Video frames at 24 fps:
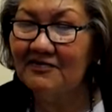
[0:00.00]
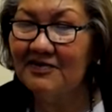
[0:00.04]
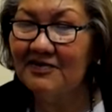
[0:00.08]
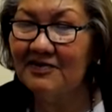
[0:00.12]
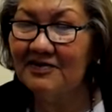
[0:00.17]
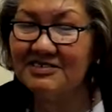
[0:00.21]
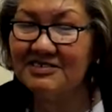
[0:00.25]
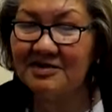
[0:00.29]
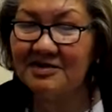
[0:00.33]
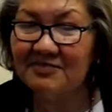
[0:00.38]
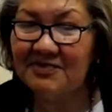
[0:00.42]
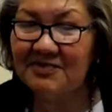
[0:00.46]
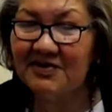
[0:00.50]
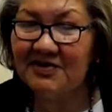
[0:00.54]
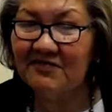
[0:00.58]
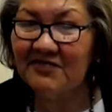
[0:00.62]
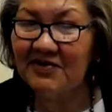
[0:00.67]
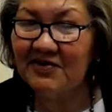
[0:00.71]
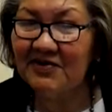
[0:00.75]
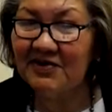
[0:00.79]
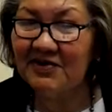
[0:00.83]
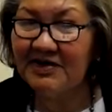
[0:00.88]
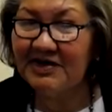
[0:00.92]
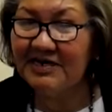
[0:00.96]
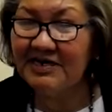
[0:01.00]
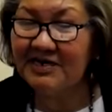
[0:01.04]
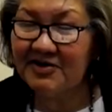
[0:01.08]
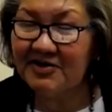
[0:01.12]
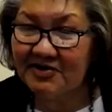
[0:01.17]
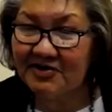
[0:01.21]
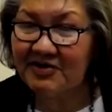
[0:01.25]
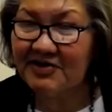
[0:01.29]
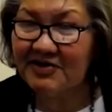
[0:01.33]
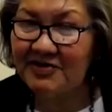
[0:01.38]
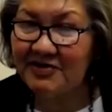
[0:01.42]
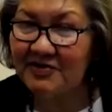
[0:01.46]
There's somebody very
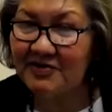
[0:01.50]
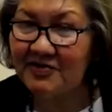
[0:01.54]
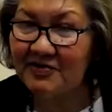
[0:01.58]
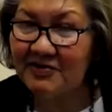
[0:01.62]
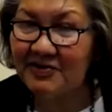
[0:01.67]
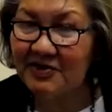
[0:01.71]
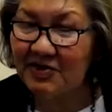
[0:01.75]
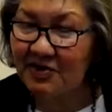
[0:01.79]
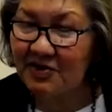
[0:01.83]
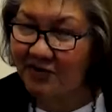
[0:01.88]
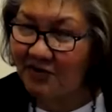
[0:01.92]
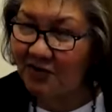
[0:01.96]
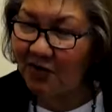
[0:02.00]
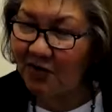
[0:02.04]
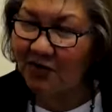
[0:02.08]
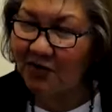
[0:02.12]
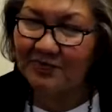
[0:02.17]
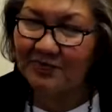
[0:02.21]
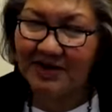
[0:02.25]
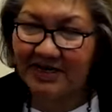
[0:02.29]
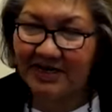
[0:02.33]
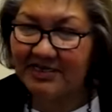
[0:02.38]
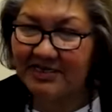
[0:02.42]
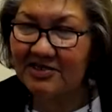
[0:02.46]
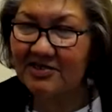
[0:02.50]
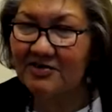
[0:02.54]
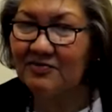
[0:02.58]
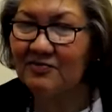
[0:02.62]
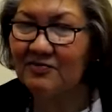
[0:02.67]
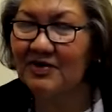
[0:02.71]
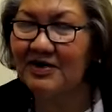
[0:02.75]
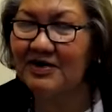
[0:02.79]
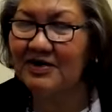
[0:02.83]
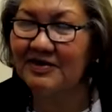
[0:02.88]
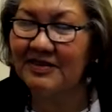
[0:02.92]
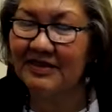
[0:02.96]
dear to you, and you go back to
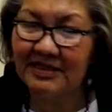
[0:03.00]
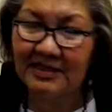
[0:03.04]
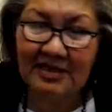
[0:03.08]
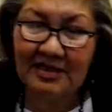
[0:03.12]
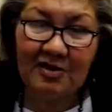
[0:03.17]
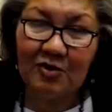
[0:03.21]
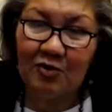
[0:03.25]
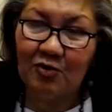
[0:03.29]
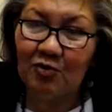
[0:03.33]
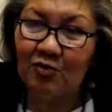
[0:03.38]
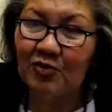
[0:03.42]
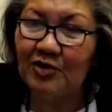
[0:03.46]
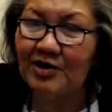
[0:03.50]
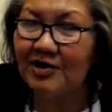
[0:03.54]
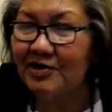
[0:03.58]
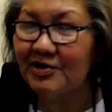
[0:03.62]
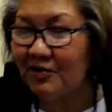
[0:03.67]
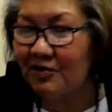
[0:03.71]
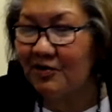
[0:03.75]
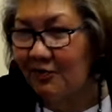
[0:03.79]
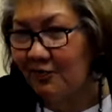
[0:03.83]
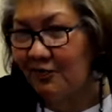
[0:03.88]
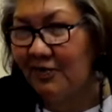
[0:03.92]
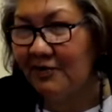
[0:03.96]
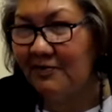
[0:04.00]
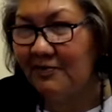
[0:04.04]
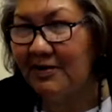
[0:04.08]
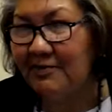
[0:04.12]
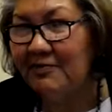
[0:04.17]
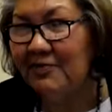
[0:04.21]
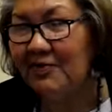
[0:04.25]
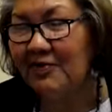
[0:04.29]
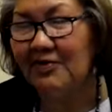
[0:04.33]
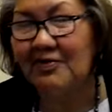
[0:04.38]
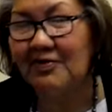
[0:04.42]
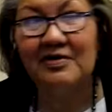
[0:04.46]
where, where you
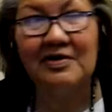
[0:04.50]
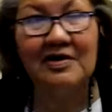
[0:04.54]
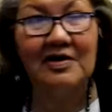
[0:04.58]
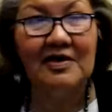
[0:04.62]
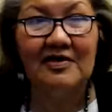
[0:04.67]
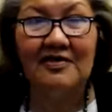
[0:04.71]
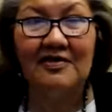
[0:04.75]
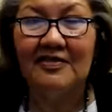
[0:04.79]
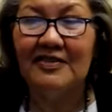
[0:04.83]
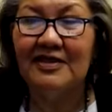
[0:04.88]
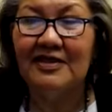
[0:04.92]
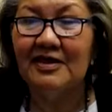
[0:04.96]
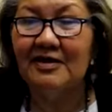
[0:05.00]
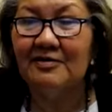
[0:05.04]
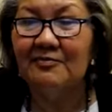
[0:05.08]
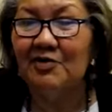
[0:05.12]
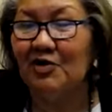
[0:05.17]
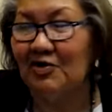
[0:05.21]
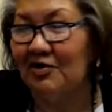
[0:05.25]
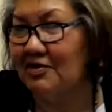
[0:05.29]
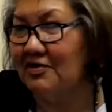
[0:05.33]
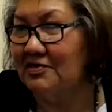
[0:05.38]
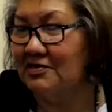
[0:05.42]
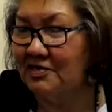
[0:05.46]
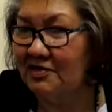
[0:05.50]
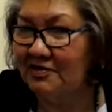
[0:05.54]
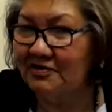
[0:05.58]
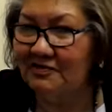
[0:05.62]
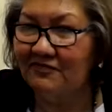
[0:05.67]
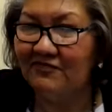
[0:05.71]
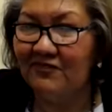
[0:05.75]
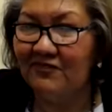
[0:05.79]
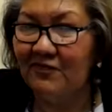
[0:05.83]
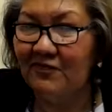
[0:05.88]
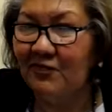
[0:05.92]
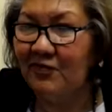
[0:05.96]
remember them or
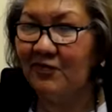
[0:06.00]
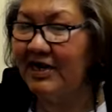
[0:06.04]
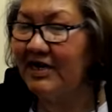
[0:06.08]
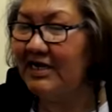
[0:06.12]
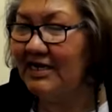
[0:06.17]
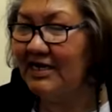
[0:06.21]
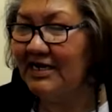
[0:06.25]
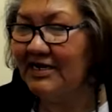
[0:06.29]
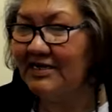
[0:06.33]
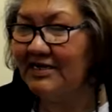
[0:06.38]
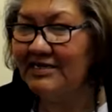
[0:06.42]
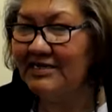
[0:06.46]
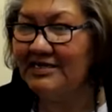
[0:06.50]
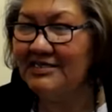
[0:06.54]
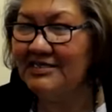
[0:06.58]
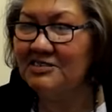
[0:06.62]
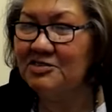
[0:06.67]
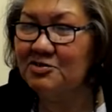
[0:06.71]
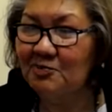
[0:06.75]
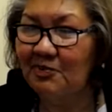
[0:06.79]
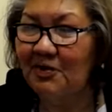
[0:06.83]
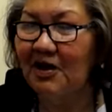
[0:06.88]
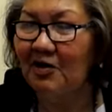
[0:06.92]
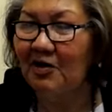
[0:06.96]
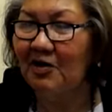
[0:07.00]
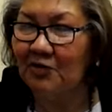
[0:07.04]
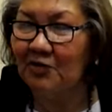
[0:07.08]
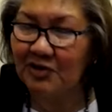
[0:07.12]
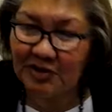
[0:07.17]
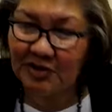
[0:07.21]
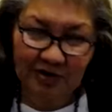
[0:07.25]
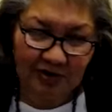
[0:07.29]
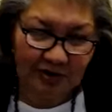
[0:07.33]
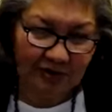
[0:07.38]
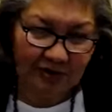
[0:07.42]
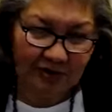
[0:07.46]
great hunting spot
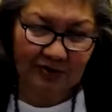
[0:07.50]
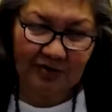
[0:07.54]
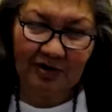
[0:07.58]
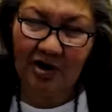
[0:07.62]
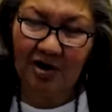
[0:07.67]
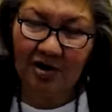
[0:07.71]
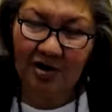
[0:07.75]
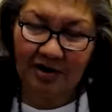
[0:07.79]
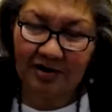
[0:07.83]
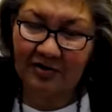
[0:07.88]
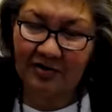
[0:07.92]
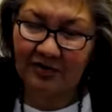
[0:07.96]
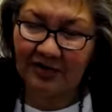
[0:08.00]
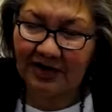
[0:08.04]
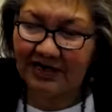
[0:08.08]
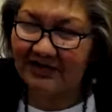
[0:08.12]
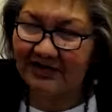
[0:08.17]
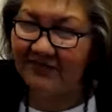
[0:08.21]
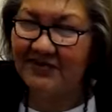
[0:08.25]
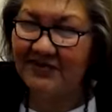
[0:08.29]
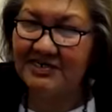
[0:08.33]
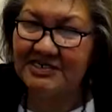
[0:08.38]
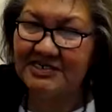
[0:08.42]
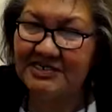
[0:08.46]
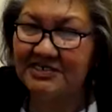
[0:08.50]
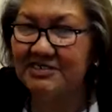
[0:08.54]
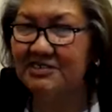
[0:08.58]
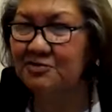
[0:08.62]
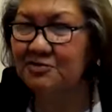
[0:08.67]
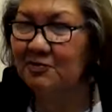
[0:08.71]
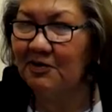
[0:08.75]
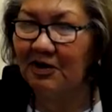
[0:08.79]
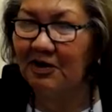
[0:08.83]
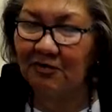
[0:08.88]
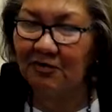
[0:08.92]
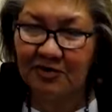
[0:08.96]
with your or a great fishing
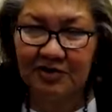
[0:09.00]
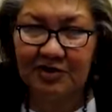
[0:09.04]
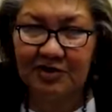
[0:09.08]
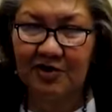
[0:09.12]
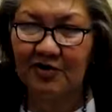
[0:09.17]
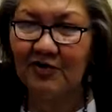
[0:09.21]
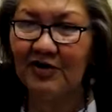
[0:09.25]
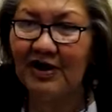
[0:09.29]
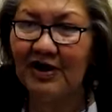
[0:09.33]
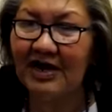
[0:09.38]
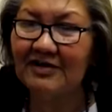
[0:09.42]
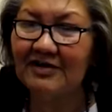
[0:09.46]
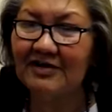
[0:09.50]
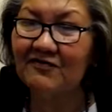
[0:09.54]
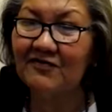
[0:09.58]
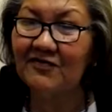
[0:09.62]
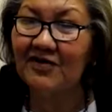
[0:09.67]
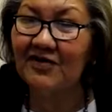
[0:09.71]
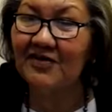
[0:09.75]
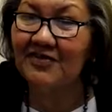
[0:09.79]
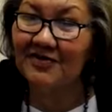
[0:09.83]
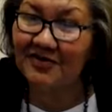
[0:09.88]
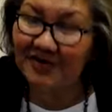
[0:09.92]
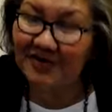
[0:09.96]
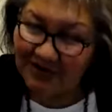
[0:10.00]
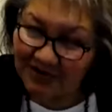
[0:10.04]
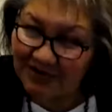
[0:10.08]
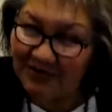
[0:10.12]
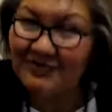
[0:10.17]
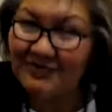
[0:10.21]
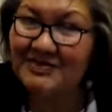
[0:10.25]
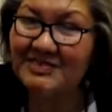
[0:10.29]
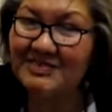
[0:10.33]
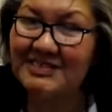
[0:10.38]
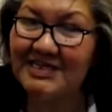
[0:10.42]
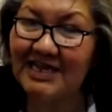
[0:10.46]
spot with your grandfather and
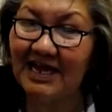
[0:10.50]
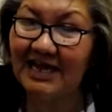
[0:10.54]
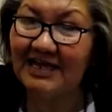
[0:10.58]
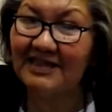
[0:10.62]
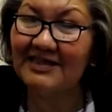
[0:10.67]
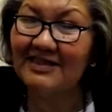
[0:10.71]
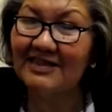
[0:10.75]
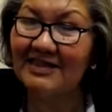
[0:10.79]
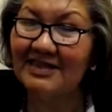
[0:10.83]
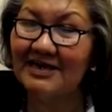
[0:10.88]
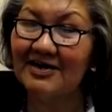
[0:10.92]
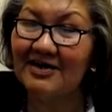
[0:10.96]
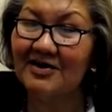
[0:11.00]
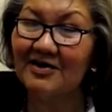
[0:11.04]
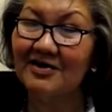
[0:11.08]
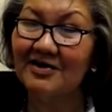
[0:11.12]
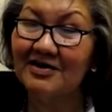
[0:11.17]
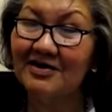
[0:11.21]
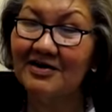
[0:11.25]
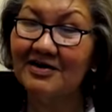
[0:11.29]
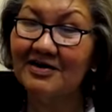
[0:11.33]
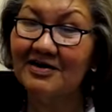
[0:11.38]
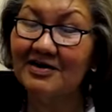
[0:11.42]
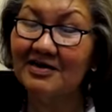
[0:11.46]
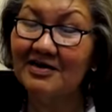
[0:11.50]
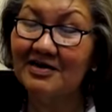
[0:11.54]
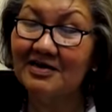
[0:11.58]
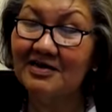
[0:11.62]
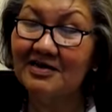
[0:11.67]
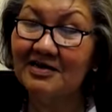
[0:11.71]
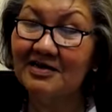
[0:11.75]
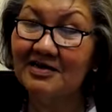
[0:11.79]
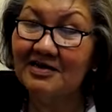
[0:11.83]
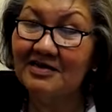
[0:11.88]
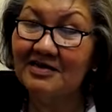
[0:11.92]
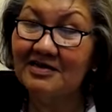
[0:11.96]
you stand there
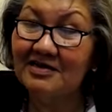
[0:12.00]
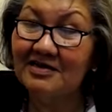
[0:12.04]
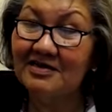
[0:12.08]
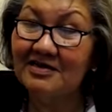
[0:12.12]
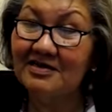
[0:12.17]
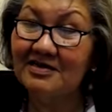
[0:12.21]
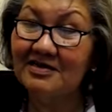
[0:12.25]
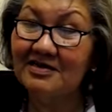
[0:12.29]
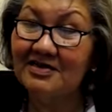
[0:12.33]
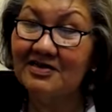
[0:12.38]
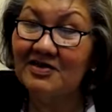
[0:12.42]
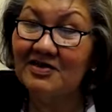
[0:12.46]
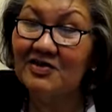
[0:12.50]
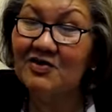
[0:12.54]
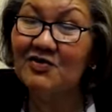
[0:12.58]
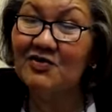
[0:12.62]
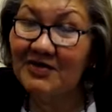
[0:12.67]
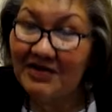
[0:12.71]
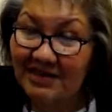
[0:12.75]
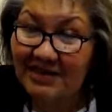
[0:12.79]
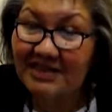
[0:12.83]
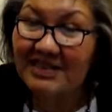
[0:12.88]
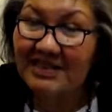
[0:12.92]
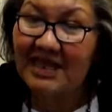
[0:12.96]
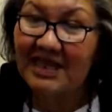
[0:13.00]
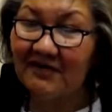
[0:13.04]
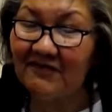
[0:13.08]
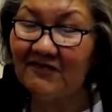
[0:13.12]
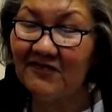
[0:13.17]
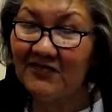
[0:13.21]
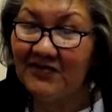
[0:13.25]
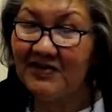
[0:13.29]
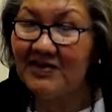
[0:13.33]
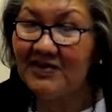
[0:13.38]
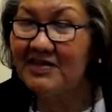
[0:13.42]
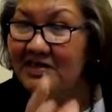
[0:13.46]
you get that
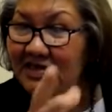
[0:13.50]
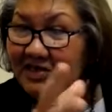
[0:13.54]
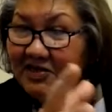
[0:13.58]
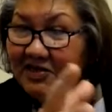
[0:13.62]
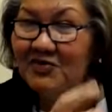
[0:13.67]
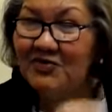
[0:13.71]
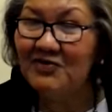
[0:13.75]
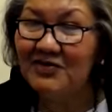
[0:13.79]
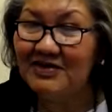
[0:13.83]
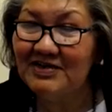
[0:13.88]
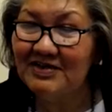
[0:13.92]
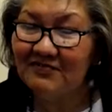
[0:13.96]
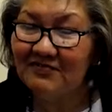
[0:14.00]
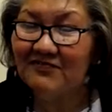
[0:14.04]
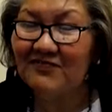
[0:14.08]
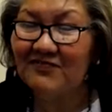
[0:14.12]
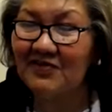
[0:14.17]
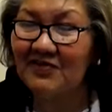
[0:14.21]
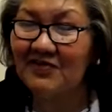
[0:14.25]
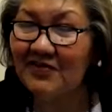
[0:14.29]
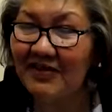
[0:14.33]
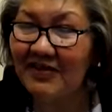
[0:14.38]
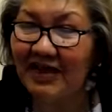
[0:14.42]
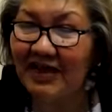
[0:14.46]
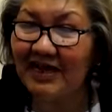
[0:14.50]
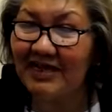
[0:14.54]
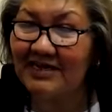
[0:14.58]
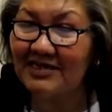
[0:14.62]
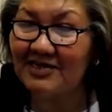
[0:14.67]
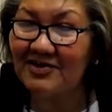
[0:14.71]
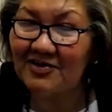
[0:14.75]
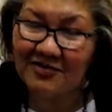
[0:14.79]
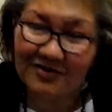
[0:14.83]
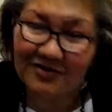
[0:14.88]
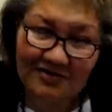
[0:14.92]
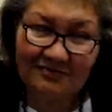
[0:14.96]
feeling. You can feel that.
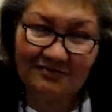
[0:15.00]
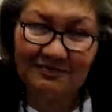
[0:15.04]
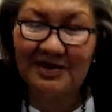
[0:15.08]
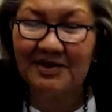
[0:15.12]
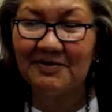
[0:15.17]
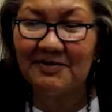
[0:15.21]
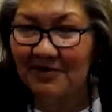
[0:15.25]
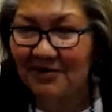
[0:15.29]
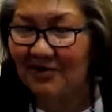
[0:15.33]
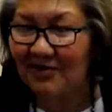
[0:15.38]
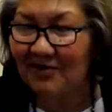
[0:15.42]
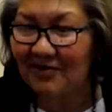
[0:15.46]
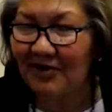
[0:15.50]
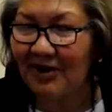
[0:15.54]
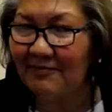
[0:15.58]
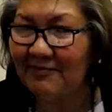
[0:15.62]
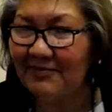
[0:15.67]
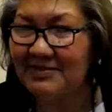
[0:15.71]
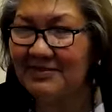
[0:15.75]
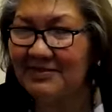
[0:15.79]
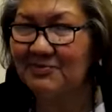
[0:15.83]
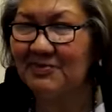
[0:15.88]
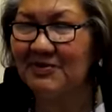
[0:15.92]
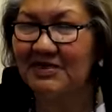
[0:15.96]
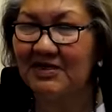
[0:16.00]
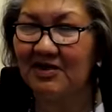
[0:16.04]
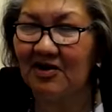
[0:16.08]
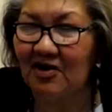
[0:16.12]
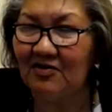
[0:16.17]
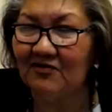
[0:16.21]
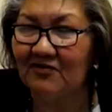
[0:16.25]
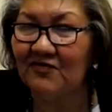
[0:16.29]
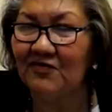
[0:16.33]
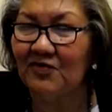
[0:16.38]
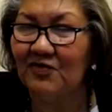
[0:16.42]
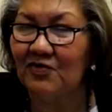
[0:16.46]
You can, maybe your grandpa's been
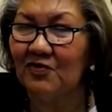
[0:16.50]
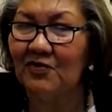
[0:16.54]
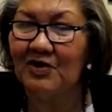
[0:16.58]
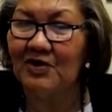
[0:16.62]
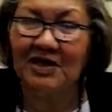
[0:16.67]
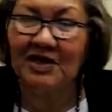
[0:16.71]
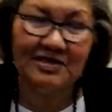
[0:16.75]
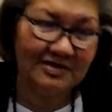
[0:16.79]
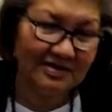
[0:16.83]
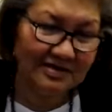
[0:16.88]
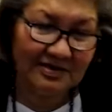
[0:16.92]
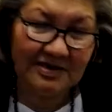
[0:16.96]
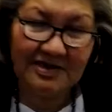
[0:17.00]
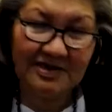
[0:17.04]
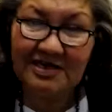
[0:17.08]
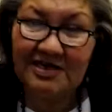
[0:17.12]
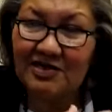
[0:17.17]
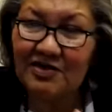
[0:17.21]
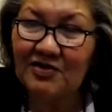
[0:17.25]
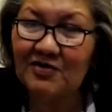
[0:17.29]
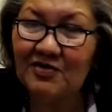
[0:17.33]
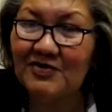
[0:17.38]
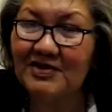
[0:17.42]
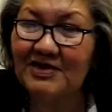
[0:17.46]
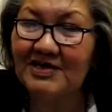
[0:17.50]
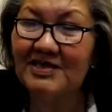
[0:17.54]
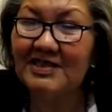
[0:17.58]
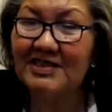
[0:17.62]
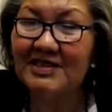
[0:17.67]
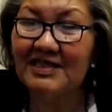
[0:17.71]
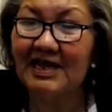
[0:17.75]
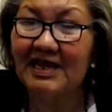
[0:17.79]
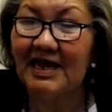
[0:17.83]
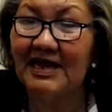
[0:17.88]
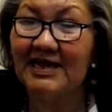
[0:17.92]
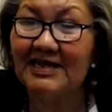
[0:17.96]
gone for a while. You, you
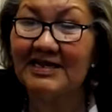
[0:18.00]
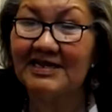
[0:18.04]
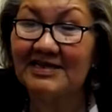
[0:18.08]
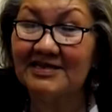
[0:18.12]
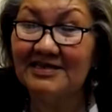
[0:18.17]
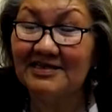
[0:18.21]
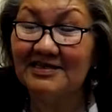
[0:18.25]
get that.